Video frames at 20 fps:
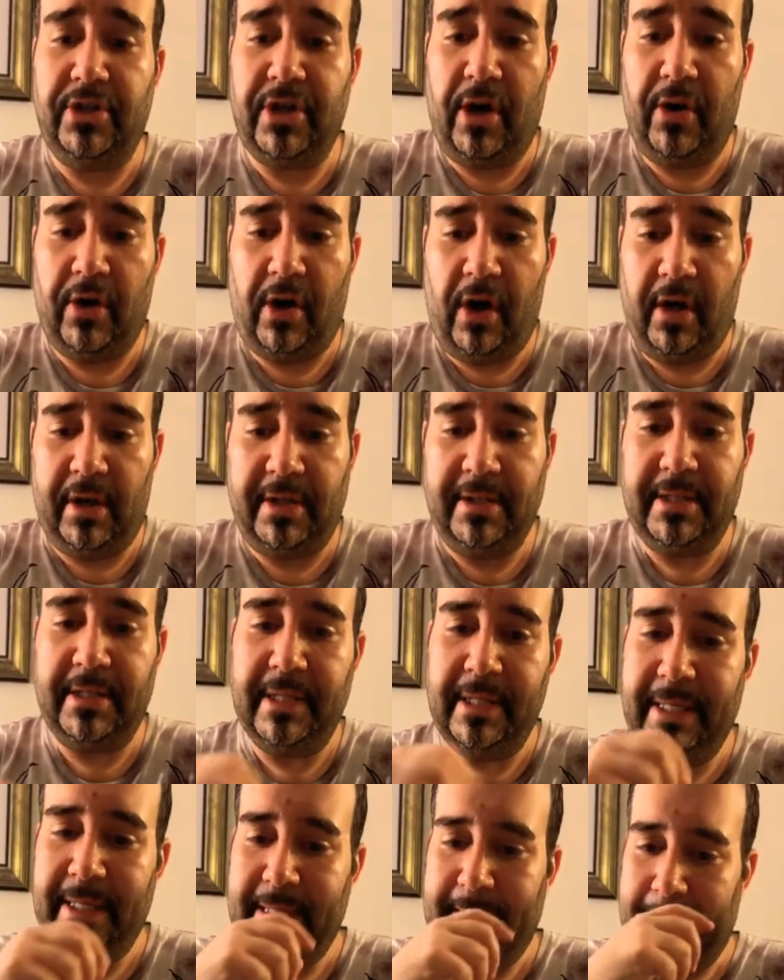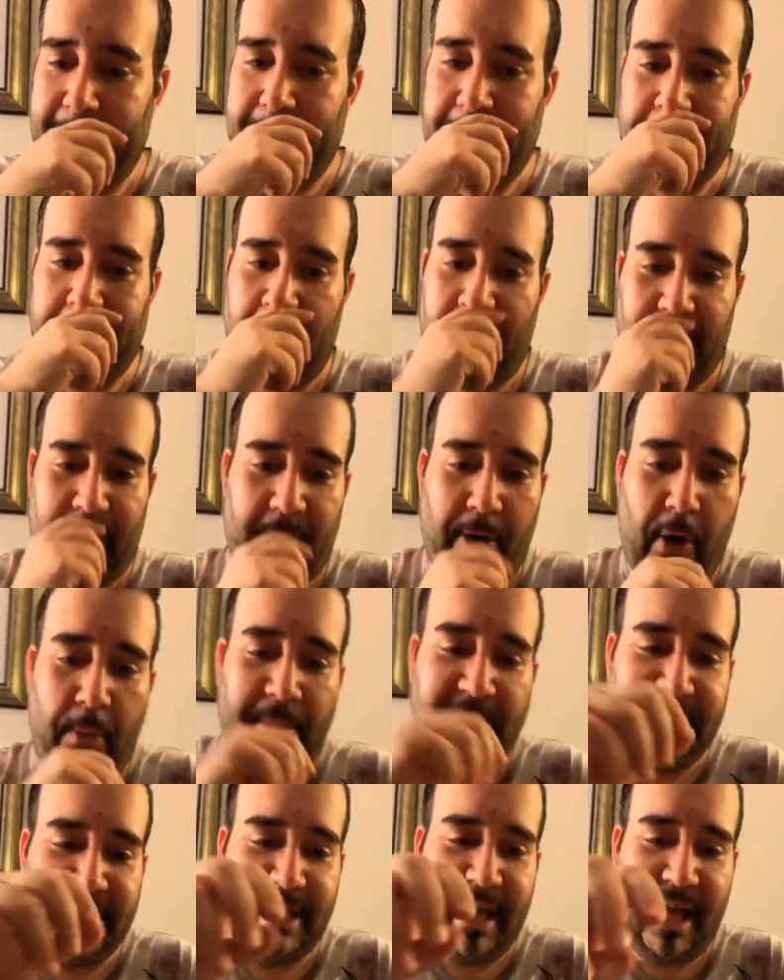Jared Hawkins. Jared, I
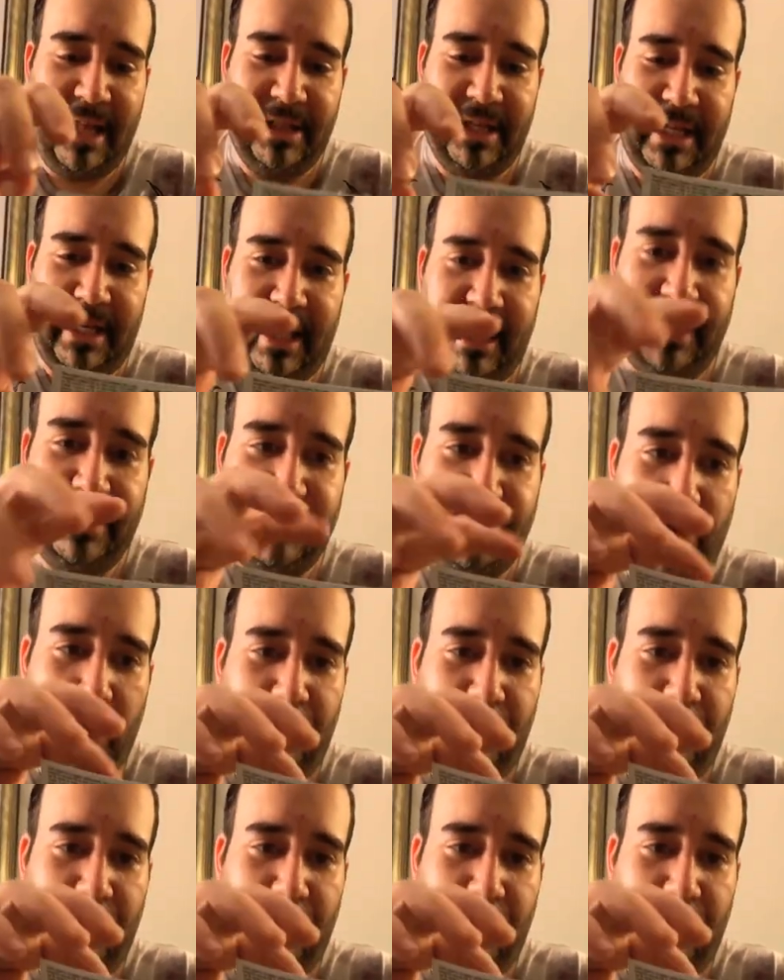hope it's not the case.